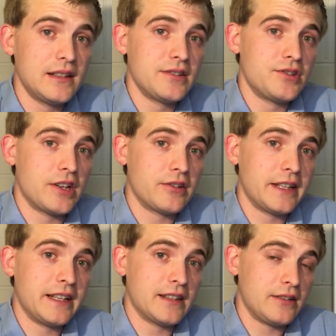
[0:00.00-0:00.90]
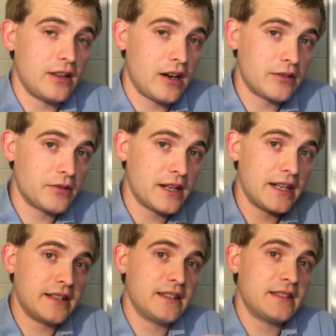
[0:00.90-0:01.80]
Generally, in the long
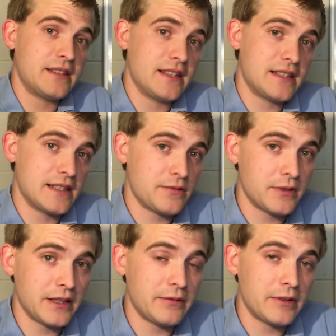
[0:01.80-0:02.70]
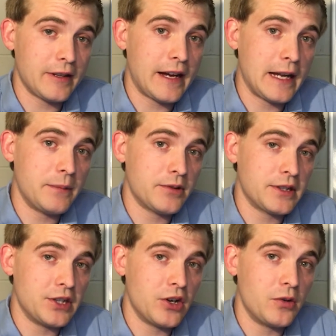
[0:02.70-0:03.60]
run, this is really reliable to
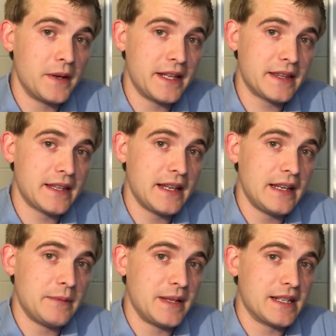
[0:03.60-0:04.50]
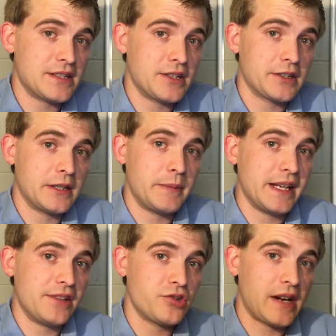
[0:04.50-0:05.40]
go with because you're going to
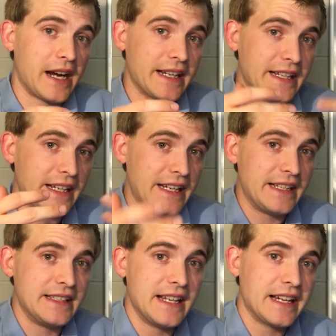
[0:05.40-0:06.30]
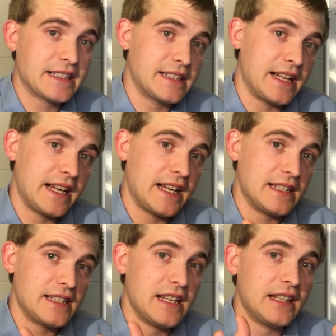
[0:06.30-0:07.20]
be tracking an index that
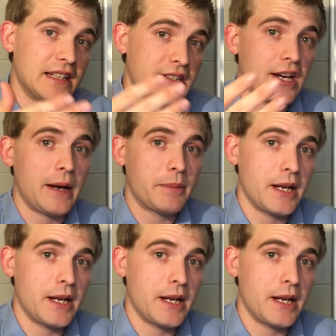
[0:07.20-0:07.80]
has the top